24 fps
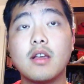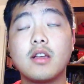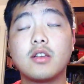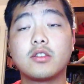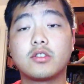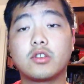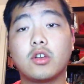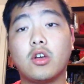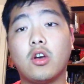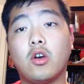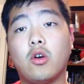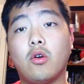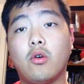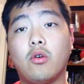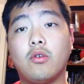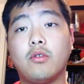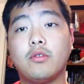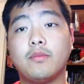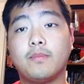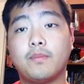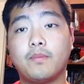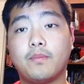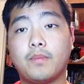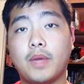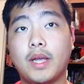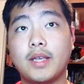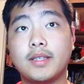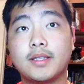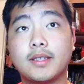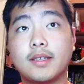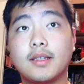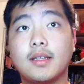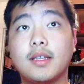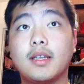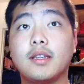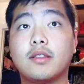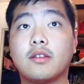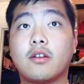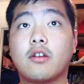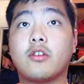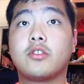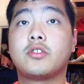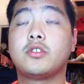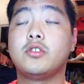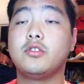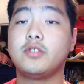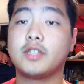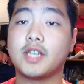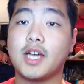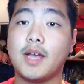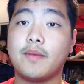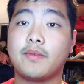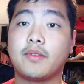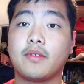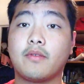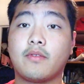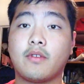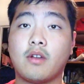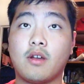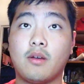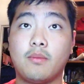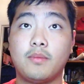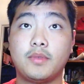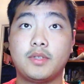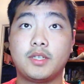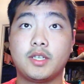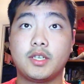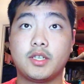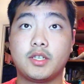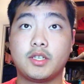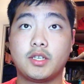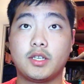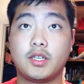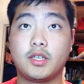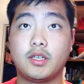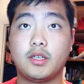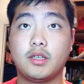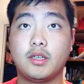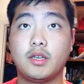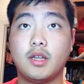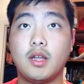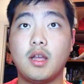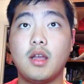So basically there are two types of competition: